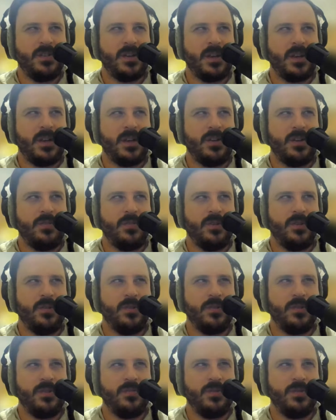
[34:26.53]
and you
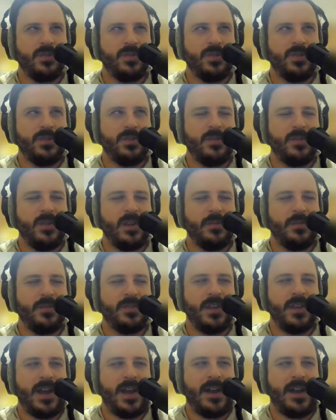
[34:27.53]
will certainly be able
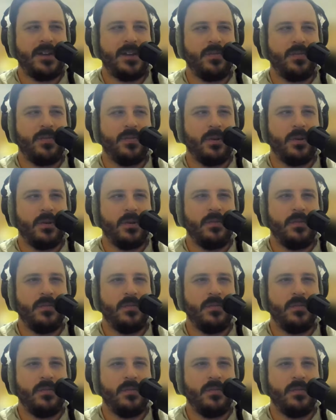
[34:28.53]
to add your